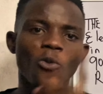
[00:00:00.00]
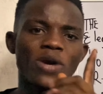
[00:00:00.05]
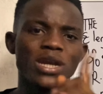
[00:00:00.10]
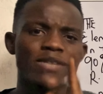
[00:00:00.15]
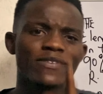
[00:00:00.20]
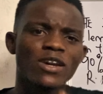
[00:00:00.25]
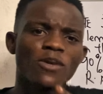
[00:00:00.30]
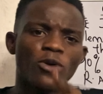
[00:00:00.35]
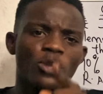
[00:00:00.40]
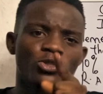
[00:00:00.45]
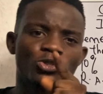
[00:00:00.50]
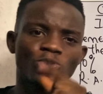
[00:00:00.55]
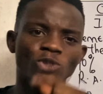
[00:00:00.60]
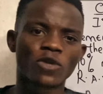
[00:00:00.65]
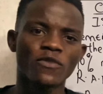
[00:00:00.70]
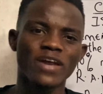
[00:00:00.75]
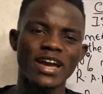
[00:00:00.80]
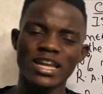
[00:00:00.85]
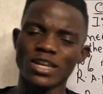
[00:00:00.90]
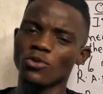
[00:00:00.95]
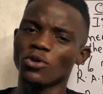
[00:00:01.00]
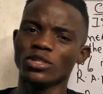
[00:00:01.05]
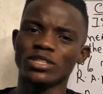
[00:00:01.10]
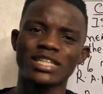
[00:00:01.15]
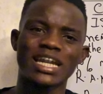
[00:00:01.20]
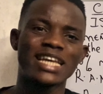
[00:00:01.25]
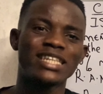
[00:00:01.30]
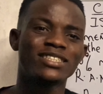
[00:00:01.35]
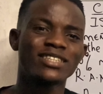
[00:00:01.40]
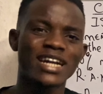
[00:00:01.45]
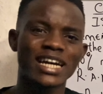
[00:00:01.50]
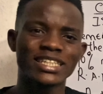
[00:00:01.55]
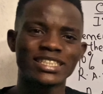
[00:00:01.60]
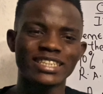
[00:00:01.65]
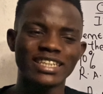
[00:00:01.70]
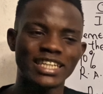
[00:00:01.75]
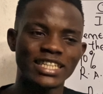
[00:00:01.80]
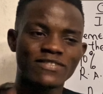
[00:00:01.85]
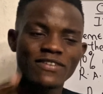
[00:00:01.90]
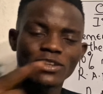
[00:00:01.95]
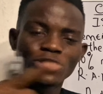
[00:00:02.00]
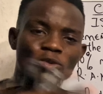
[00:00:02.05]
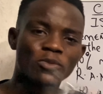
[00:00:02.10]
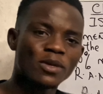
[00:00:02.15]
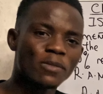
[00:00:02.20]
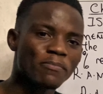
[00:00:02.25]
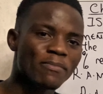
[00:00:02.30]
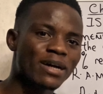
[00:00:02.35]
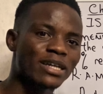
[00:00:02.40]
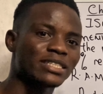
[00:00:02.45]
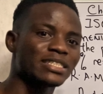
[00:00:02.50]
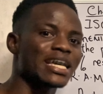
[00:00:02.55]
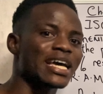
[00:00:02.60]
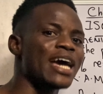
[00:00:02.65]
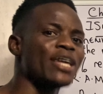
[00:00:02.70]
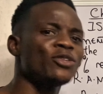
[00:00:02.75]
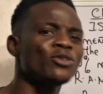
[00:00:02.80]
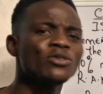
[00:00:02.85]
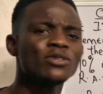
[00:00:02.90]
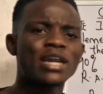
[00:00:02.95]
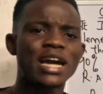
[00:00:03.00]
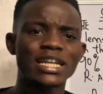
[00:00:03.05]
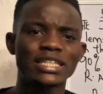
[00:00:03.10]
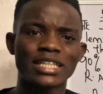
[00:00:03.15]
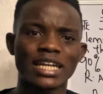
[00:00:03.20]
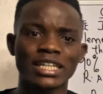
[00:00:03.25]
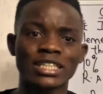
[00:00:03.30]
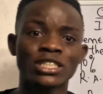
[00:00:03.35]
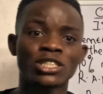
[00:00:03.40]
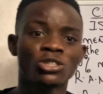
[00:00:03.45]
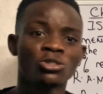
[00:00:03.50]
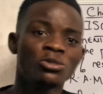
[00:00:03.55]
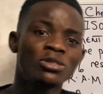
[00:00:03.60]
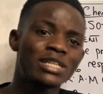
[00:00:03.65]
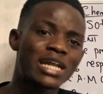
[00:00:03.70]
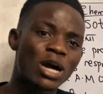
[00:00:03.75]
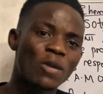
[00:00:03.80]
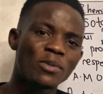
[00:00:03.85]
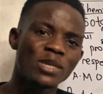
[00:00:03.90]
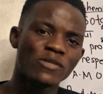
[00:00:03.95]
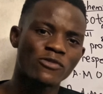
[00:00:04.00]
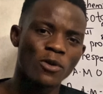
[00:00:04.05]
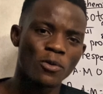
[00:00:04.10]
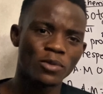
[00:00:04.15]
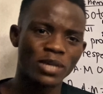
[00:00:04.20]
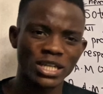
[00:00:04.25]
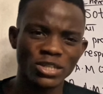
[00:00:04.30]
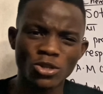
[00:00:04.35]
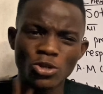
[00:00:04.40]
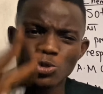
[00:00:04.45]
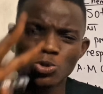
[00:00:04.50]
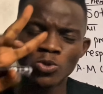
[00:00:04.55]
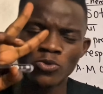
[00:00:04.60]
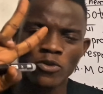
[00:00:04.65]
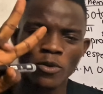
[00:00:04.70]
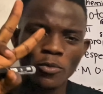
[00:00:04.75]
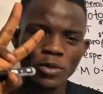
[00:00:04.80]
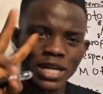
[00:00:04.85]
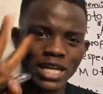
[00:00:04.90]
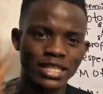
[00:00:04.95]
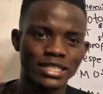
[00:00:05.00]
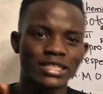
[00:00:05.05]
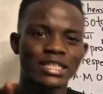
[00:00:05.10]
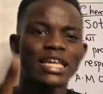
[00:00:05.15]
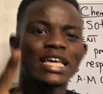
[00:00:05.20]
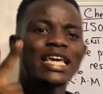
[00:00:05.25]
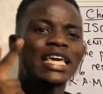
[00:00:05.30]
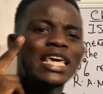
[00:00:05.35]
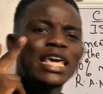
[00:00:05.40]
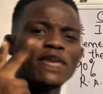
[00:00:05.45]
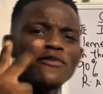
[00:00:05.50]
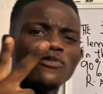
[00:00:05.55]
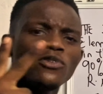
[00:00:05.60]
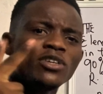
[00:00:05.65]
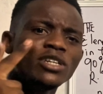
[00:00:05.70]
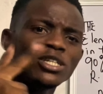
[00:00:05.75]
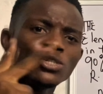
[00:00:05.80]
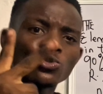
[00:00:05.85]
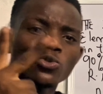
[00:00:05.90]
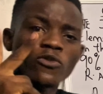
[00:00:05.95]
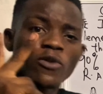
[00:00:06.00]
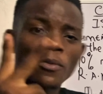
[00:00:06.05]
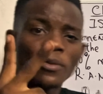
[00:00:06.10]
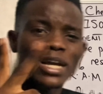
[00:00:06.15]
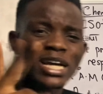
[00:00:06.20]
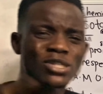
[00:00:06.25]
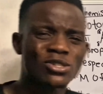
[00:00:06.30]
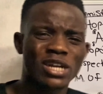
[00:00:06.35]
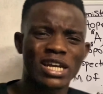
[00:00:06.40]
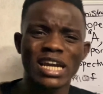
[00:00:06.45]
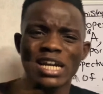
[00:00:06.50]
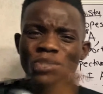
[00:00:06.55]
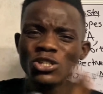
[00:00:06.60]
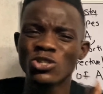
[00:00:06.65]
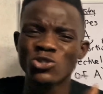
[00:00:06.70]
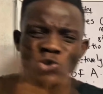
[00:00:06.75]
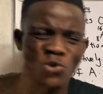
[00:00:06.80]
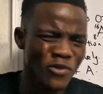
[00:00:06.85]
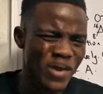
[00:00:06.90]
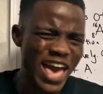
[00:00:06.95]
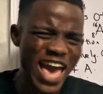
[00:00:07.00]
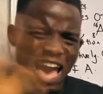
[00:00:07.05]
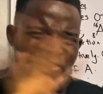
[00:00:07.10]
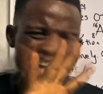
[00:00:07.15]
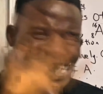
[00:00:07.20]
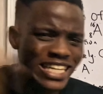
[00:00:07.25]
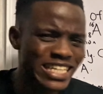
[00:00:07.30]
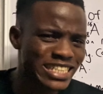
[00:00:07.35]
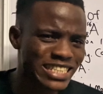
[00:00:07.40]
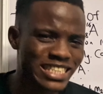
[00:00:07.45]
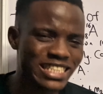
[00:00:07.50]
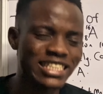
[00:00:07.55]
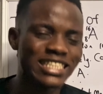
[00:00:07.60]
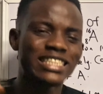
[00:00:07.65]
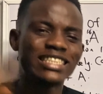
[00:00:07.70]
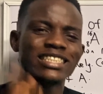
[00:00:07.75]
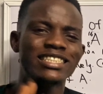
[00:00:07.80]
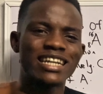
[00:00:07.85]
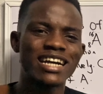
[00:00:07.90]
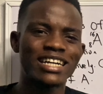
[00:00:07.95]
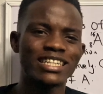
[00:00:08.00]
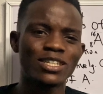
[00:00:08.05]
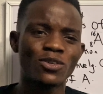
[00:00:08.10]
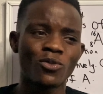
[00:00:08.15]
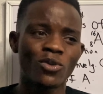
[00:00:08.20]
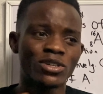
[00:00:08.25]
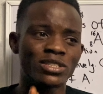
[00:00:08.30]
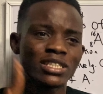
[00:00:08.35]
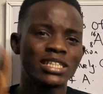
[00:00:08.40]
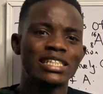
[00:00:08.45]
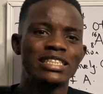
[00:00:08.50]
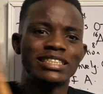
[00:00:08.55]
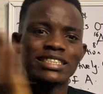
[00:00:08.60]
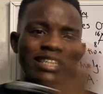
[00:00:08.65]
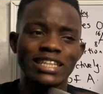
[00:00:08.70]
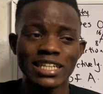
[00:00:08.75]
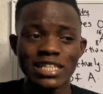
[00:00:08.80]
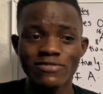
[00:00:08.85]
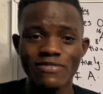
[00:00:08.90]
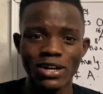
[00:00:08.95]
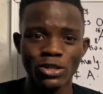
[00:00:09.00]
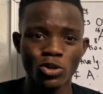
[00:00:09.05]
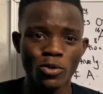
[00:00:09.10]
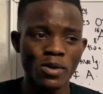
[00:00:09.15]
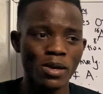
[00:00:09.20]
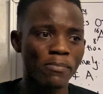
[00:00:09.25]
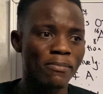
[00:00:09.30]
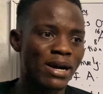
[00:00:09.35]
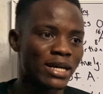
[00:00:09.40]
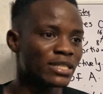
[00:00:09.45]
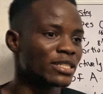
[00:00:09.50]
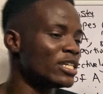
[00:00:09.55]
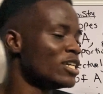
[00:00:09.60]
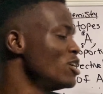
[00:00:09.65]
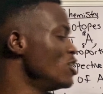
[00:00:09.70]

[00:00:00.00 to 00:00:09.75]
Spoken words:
whenever you want to solve any question that is regarding relative atomic mass, I told you guys that you need how many formulas? Just two formulas. If you know these two formulas, you can actually solve anything regarding what relative atomic mass.